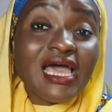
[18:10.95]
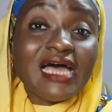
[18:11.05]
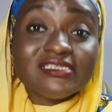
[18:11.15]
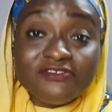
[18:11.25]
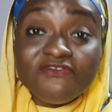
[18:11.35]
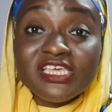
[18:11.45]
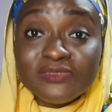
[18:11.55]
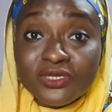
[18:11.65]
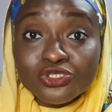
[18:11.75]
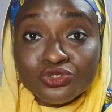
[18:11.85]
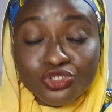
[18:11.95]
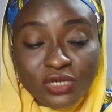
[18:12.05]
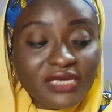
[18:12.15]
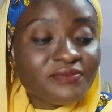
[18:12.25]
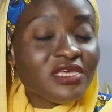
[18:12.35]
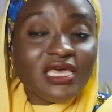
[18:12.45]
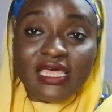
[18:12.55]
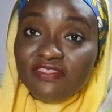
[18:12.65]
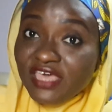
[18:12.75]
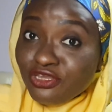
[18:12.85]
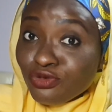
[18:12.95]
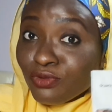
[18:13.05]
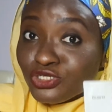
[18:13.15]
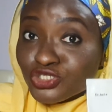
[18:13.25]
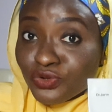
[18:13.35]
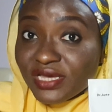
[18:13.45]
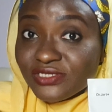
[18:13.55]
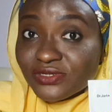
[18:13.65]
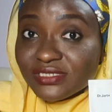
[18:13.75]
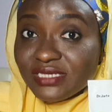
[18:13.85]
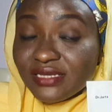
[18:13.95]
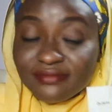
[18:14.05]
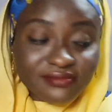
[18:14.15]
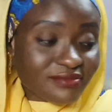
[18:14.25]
as the face being too dry. Then you moisturize your skin.